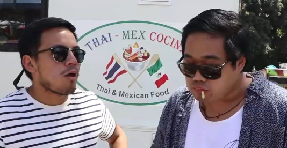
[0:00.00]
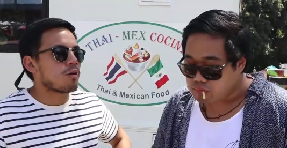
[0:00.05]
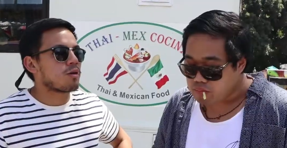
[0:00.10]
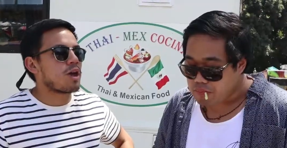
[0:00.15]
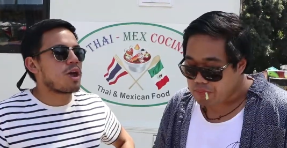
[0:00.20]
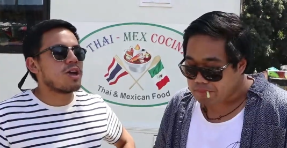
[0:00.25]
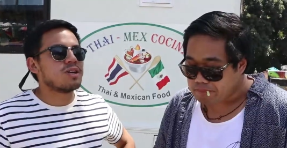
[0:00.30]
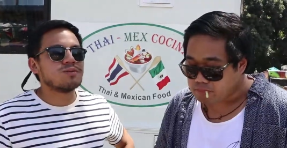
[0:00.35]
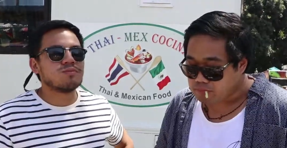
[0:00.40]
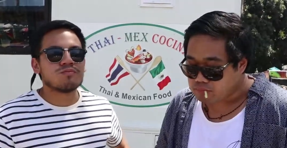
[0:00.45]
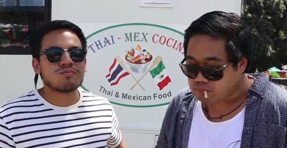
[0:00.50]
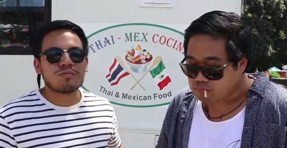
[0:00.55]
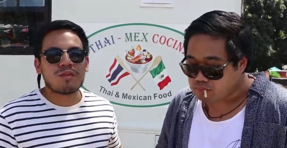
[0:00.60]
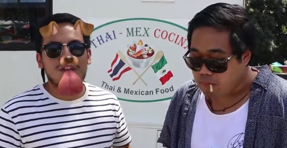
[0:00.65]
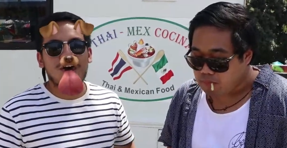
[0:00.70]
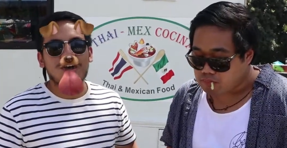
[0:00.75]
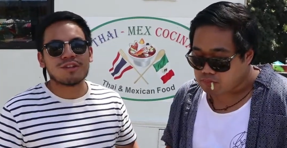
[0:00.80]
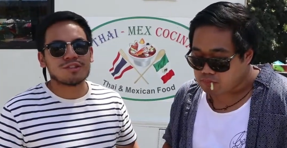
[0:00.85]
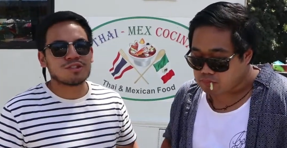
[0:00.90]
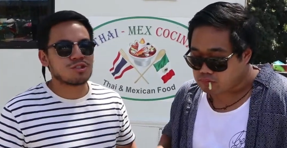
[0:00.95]
Speaker 1: Okay,
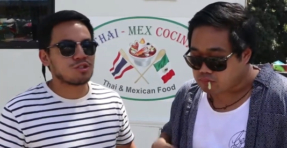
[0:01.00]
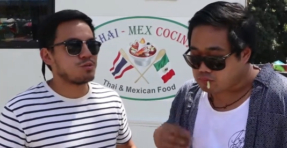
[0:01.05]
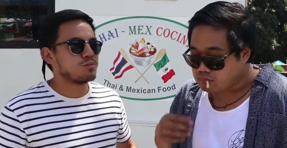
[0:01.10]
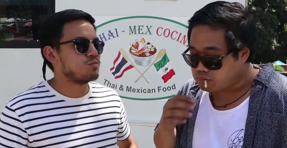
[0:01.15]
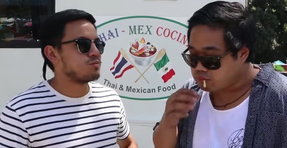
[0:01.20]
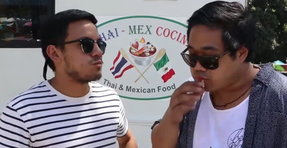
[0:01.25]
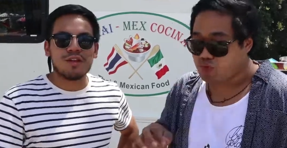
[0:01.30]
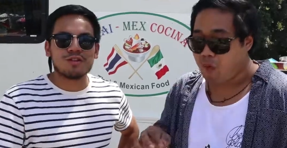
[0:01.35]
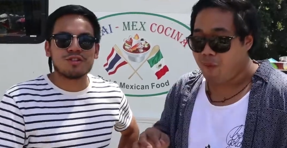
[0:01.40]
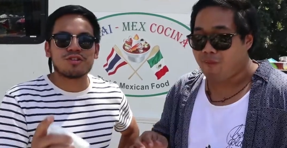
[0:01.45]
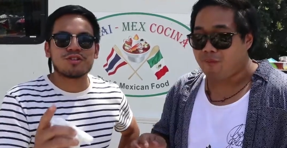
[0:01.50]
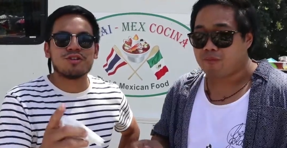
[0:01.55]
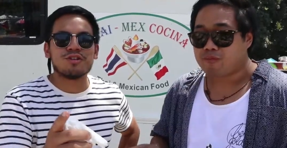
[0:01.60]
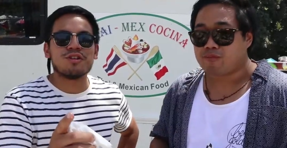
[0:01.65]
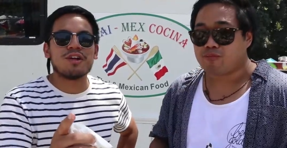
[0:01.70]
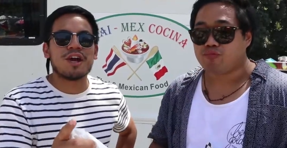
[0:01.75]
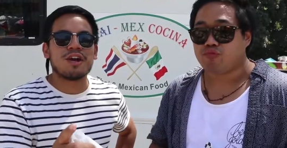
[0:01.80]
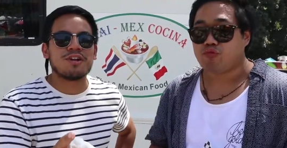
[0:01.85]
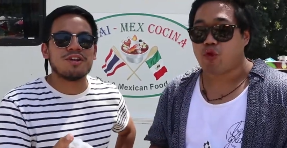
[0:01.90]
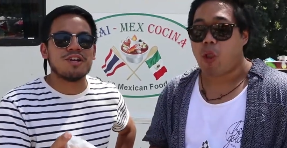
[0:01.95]
thoughts. It's a
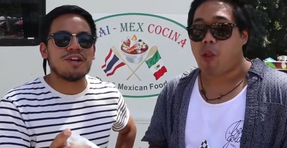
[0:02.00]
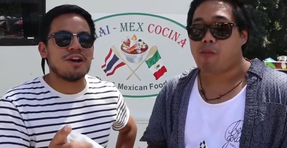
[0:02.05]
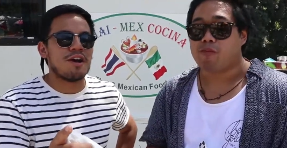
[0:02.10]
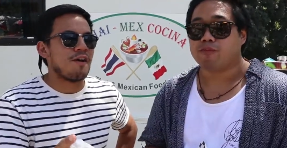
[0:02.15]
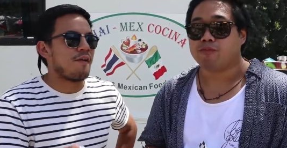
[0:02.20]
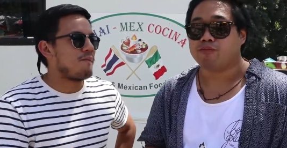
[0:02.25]
good idea.